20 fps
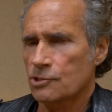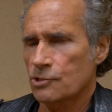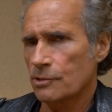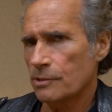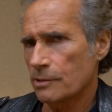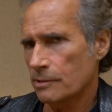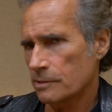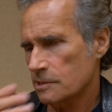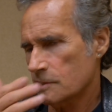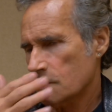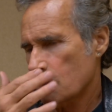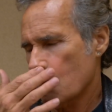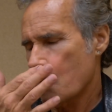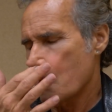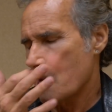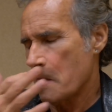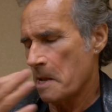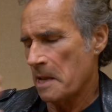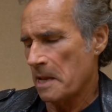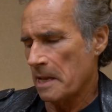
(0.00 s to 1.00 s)
church,
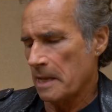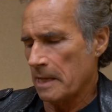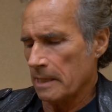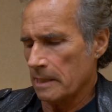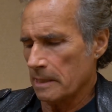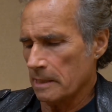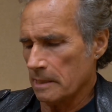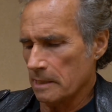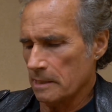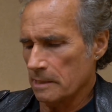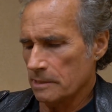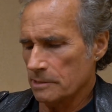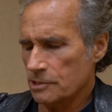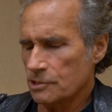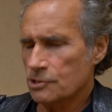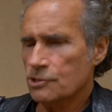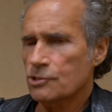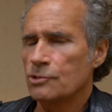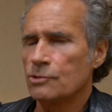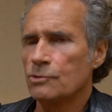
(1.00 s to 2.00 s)

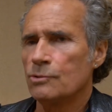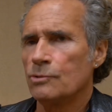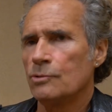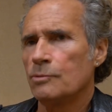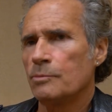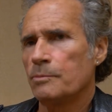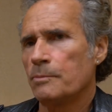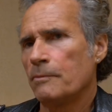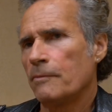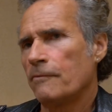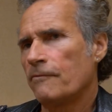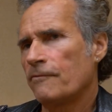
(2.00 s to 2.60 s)
is to